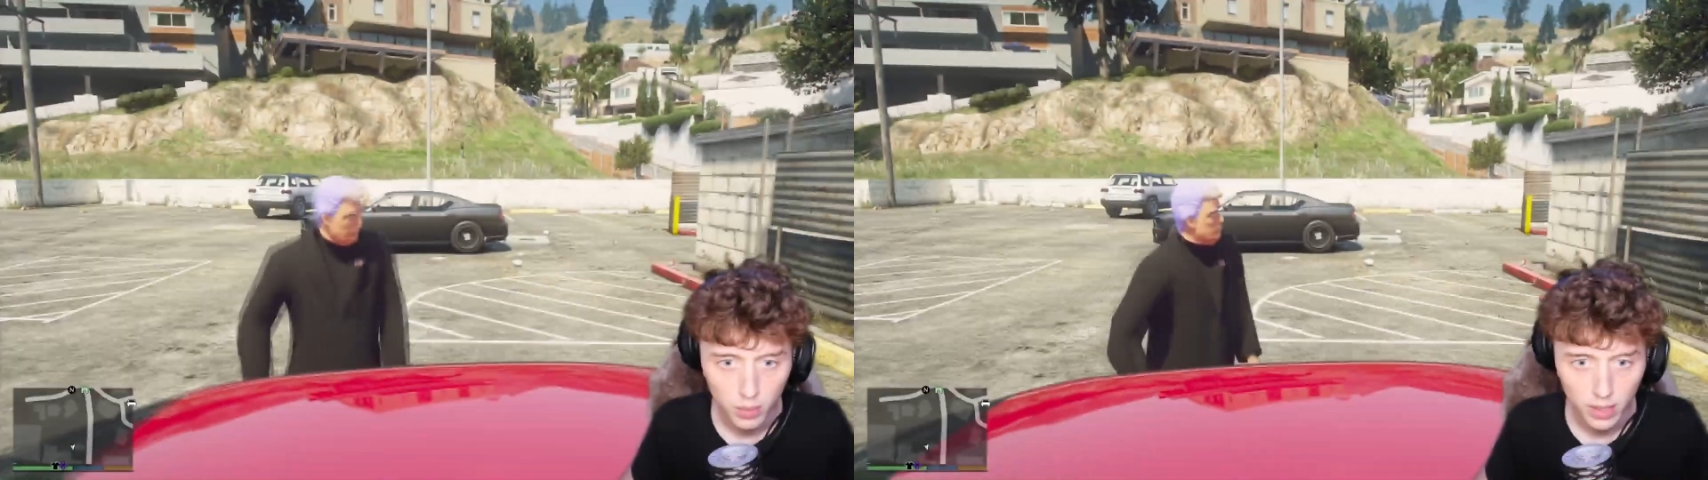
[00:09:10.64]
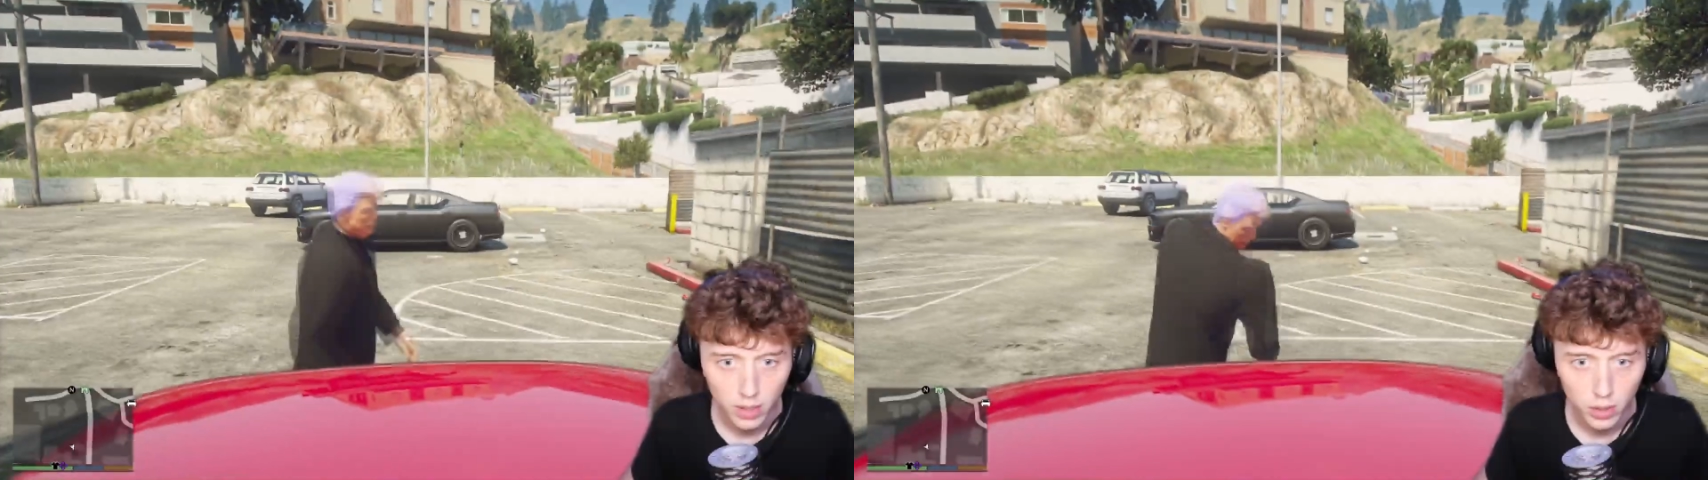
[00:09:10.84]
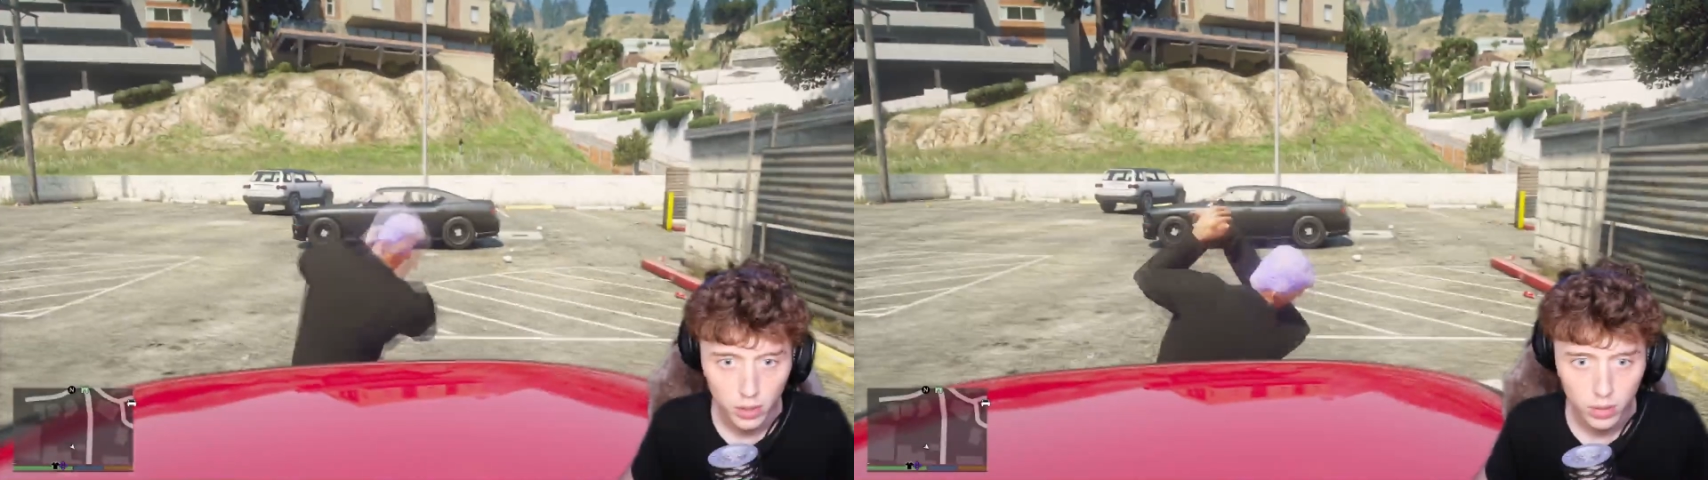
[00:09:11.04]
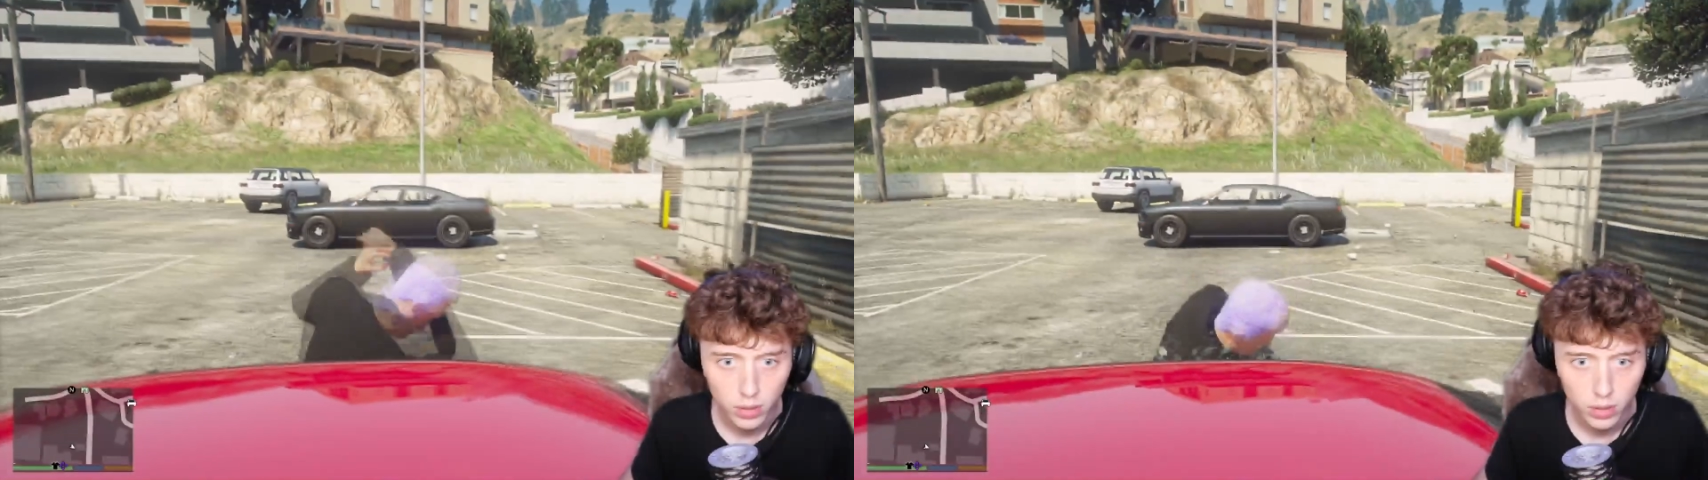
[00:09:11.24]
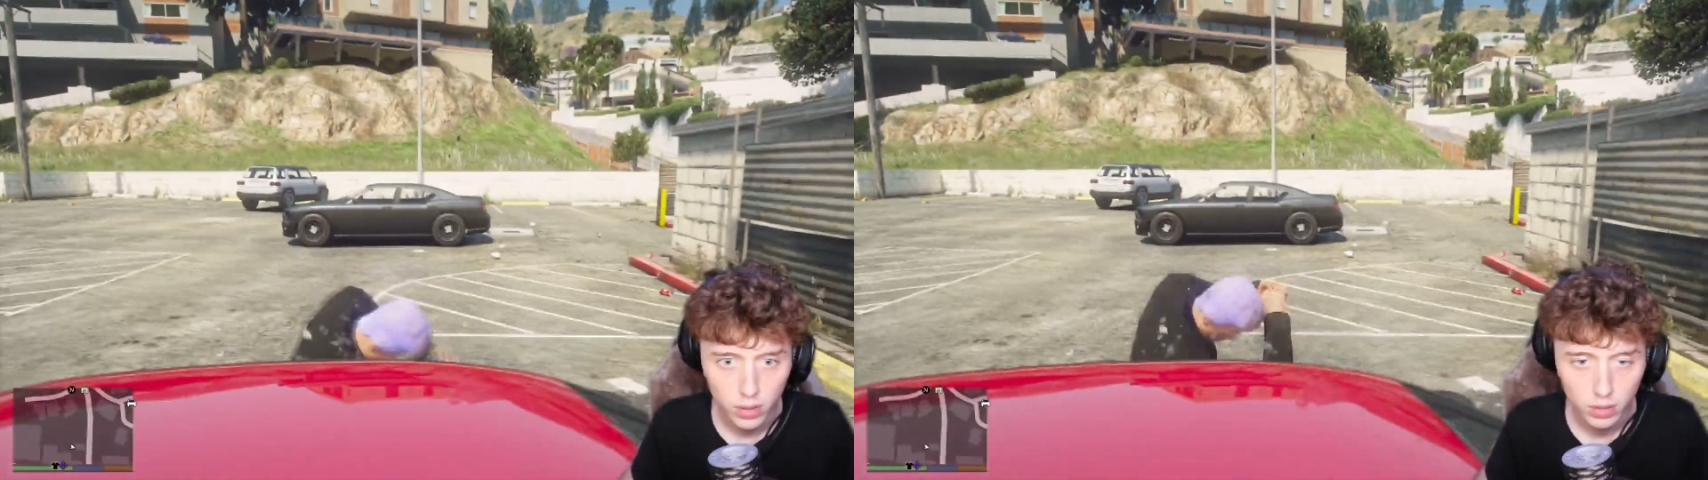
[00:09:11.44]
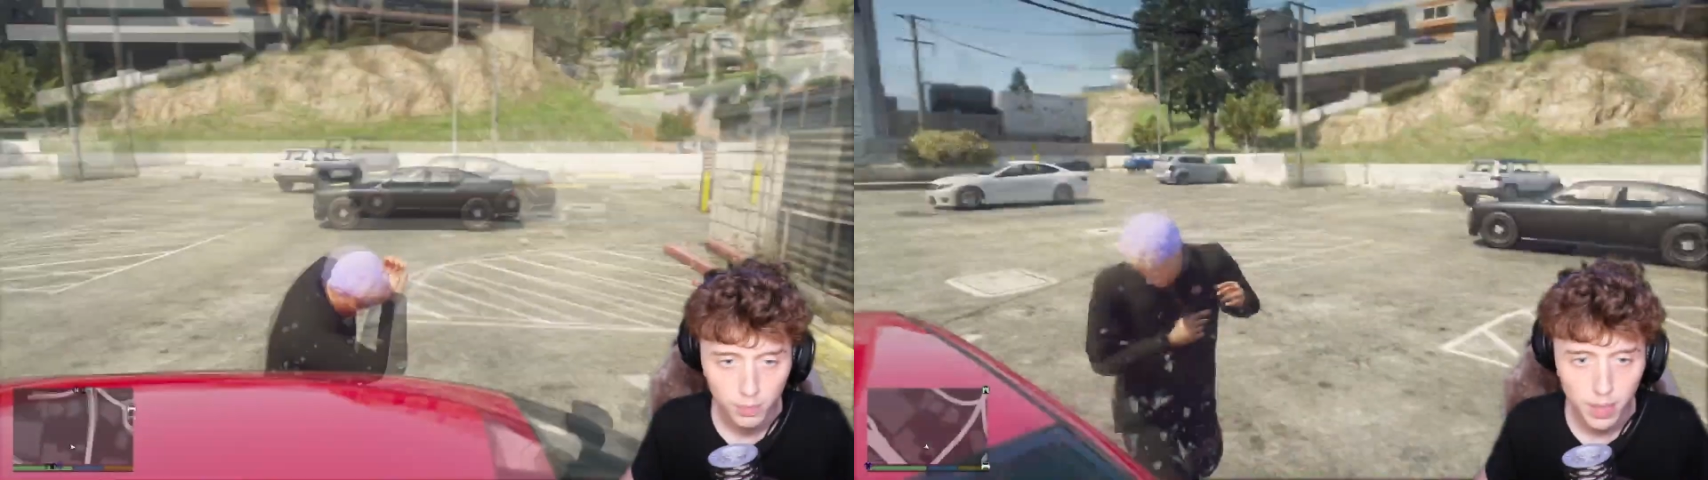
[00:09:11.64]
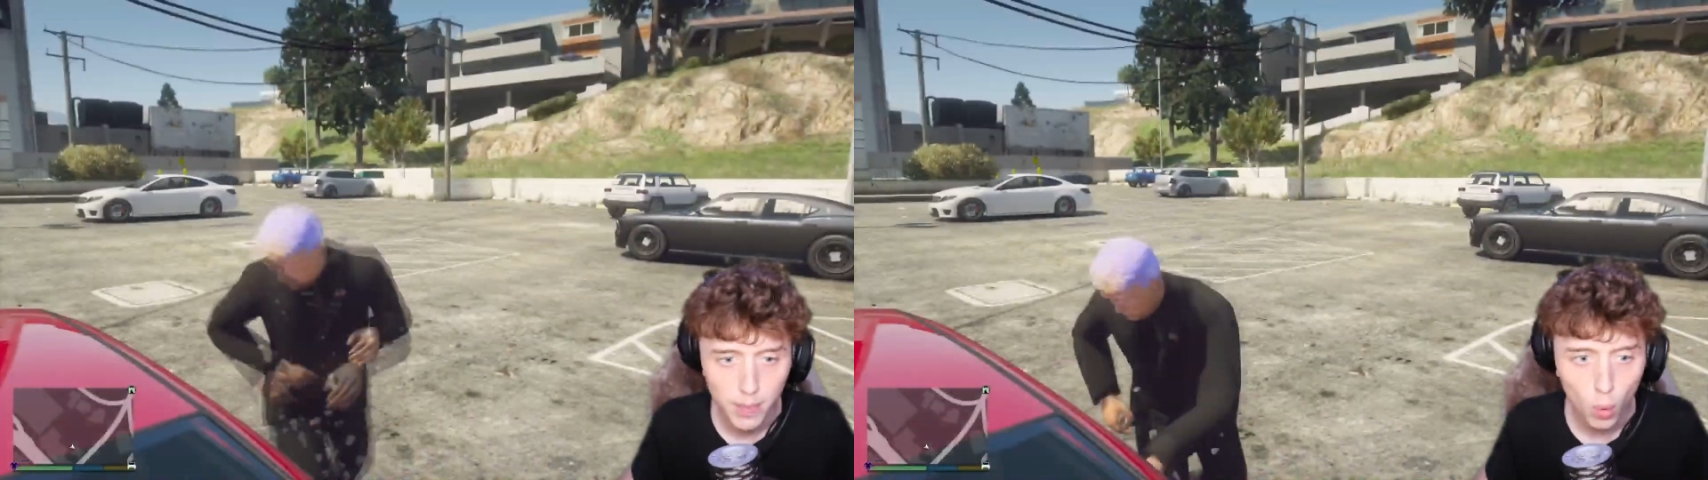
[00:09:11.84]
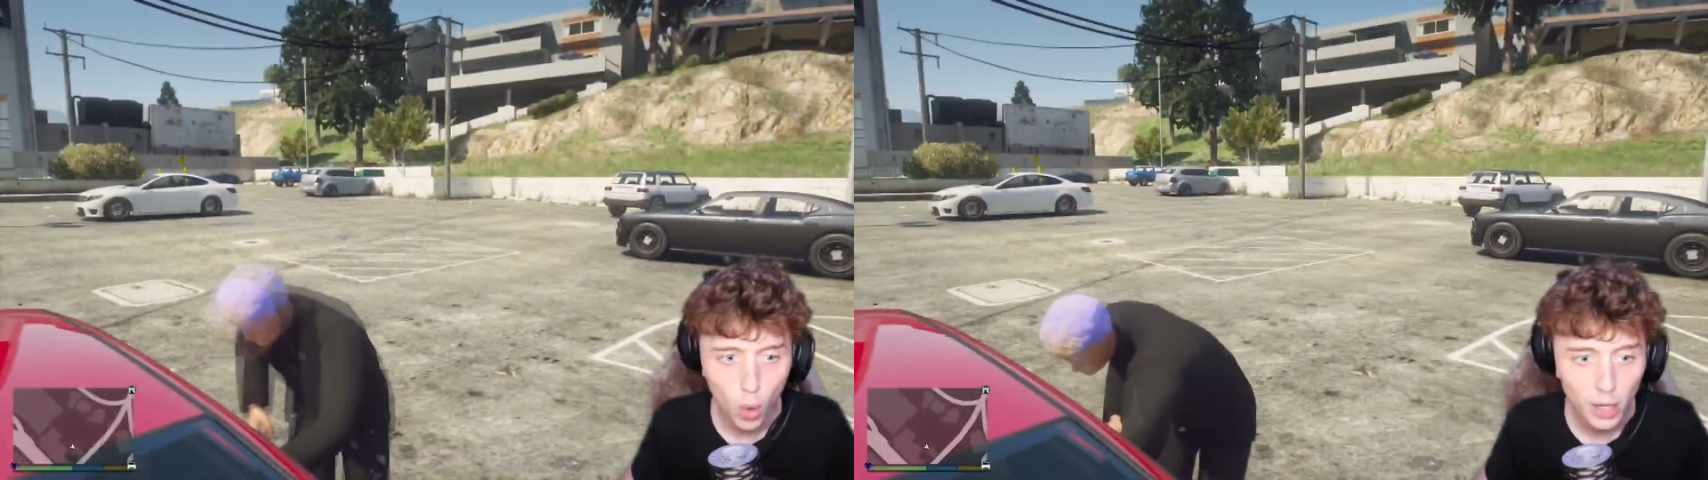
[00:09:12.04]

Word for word: Oh my gosh, people